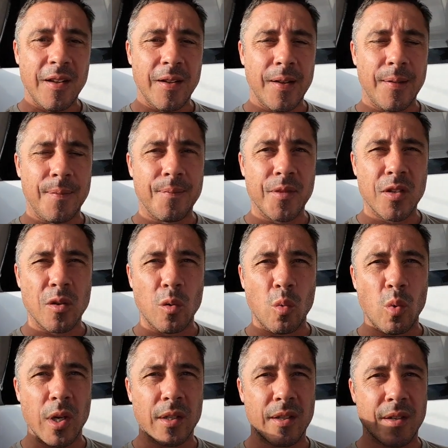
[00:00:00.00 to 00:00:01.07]
um, so
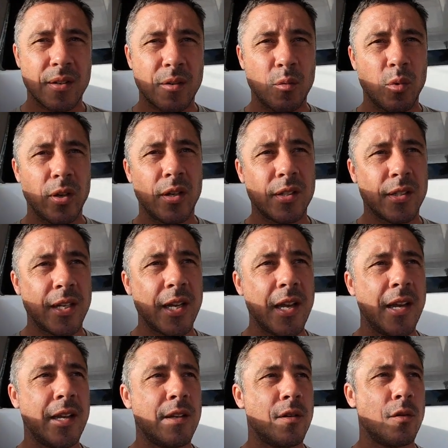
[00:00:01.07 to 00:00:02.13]
what we are
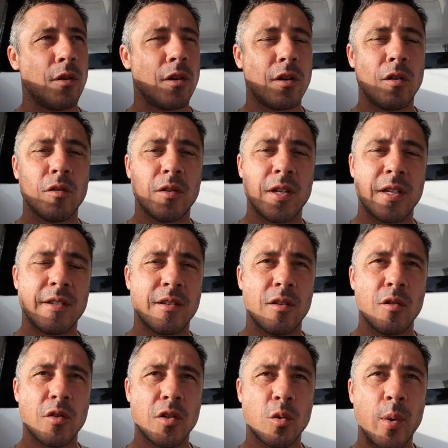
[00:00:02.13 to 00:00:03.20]
taking into account is
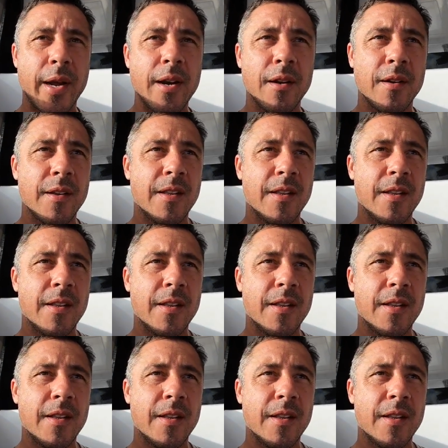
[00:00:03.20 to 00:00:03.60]
the swell